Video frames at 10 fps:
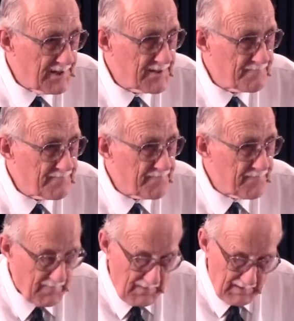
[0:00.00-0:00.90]
Right?
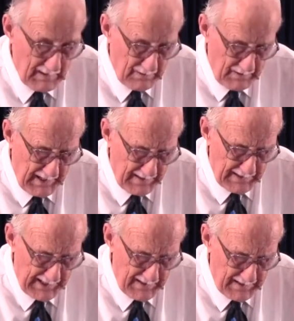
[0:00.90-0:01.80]
The Lord
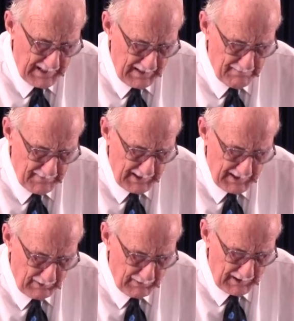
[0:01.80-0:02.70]
hath laid on him
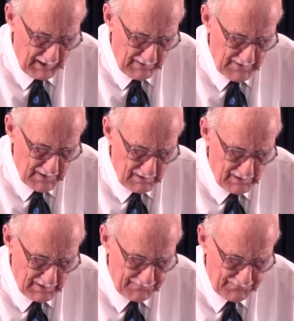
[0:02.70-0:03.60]
the iniquity of us
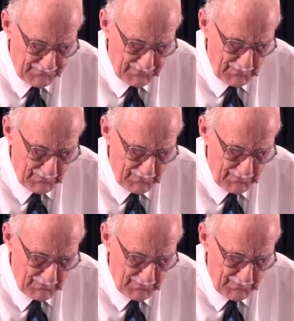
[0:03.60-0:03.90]
all.